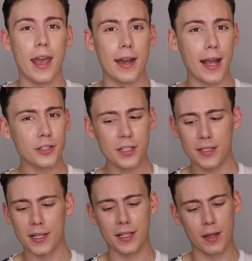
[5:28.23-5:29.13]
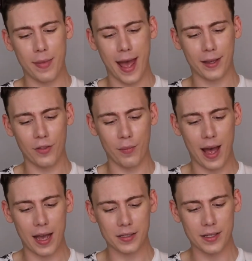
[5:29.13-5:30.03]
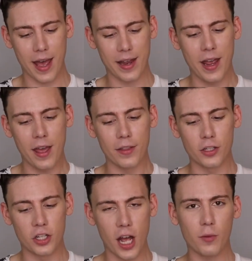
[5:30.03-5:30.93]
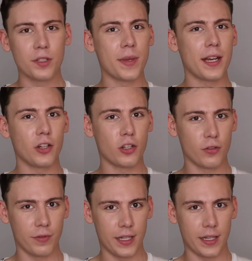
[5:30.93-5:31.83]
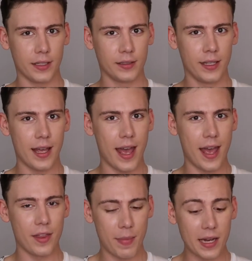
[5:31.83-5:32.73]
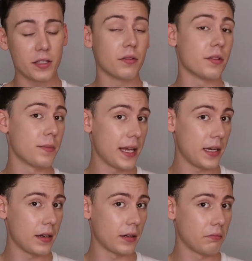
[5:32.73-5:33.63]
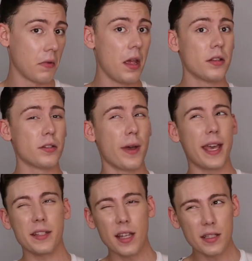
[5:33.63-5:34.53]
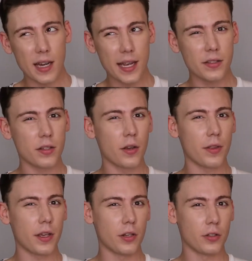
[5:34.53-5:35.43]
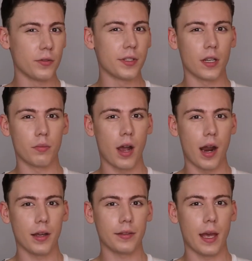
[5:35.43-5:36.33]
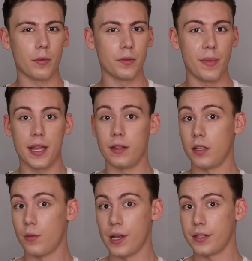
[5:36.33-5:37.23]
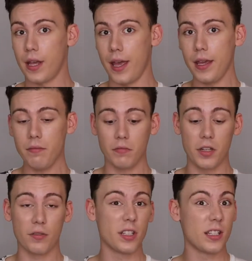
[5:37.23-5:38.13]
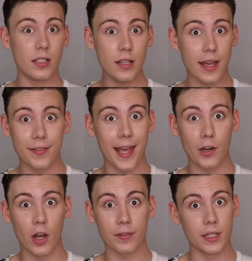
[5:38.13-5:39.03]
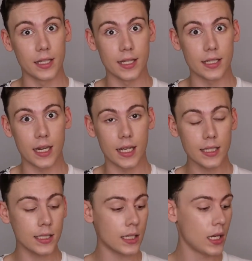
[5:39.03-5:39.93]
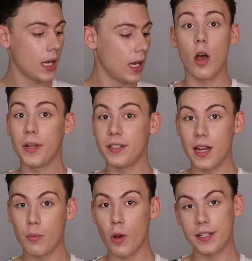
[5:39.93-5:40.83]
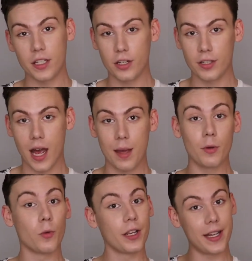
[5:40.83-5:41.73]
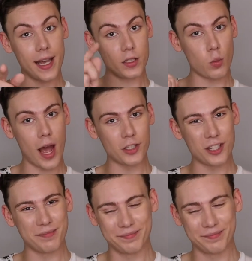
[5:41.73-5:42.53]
it actually says on the back of the box that the gel was made in Korea and the pencil was made here. So I guess that's nice to know that you're using a product that was made in the USA. You don't really see that often these days. So I'm going to stop wasting your time and we're going to get swatching.